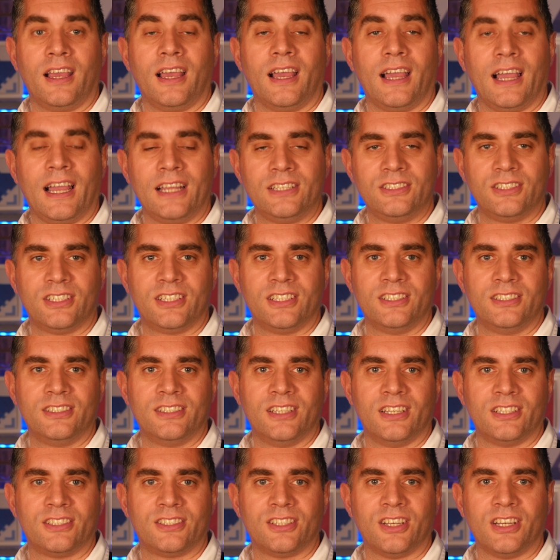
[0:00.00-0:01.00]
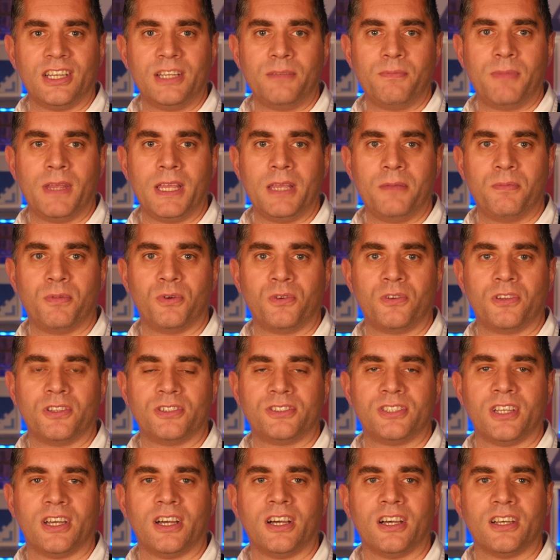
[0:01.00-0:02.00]
and you can assign people the
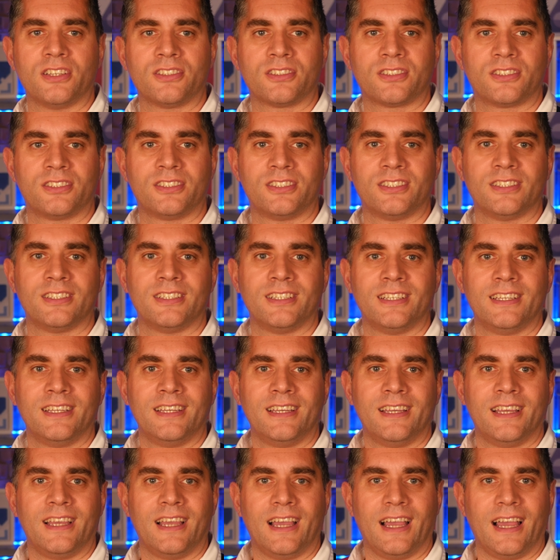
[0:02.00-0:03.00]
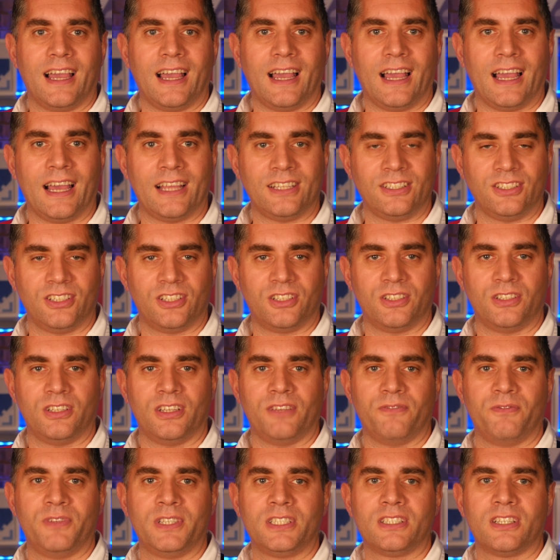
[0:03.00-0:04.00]
tasks and you can
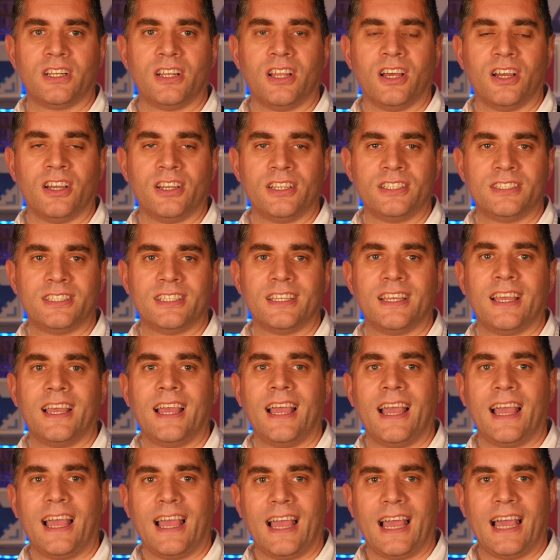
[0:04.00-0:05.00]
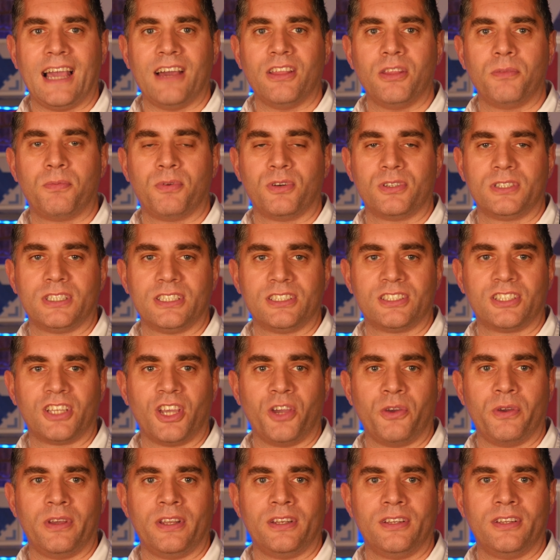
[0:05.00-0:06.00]
visualize how the project's
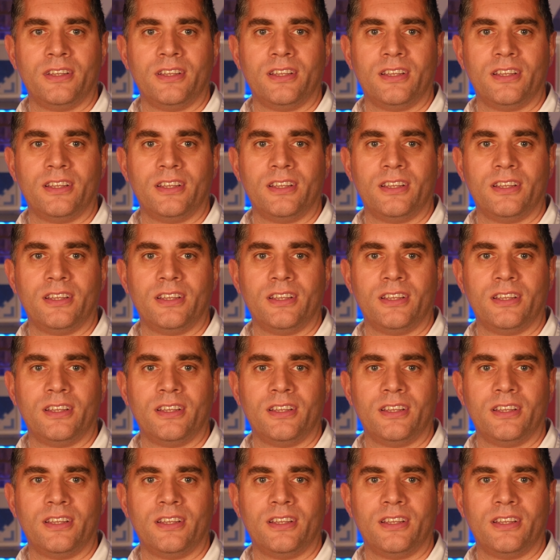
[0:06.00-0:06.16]
going.